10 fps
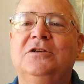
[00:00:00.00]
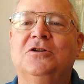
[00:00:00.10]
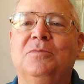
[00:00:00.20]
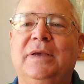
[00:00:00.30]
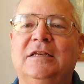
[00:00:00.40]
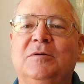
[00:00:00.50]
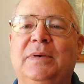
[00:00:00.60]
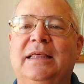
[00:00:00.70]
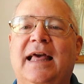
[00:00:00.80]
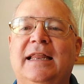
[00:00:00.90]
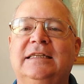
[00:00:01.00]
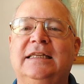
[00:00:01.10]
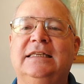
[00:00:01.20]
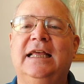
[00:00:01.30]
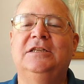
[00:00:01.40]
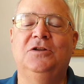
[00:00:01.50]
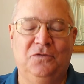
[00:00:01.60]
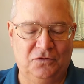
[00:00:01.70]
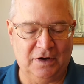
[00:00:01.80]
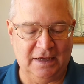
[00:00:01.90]
that you're meant to be. That is, he sets
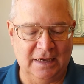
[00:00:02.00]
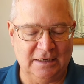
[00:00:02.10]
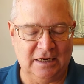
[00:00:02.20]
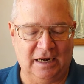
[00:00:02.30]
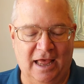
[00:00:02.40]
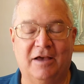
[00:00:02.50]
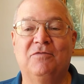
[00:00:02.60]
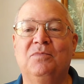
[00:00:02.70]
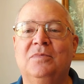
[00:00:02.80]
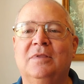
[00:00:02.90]
you free to love.